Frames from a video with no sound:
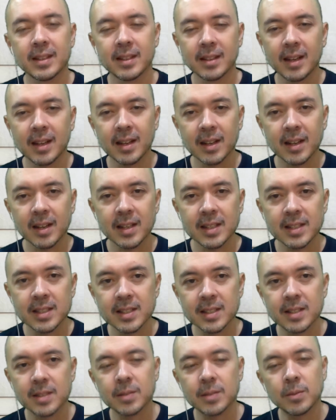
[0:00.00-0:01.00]
Hi
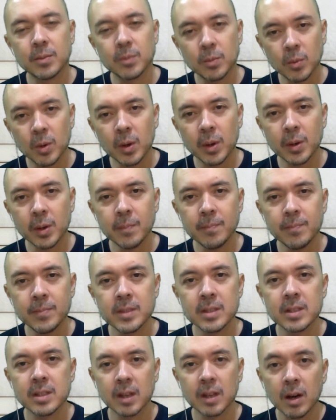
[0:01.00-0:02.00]
guys, and welcome
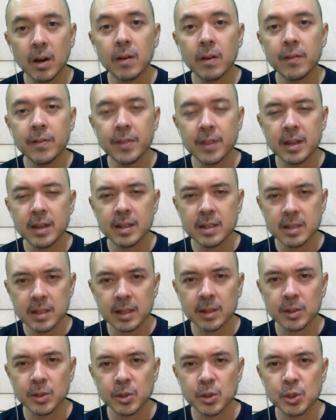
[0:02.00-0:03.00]
to All Things
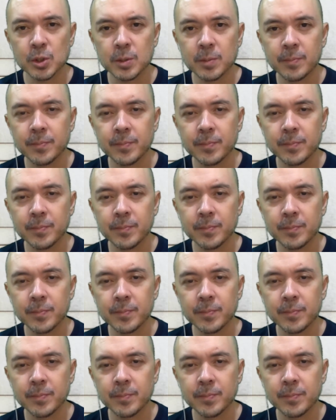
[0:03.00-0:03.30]
English.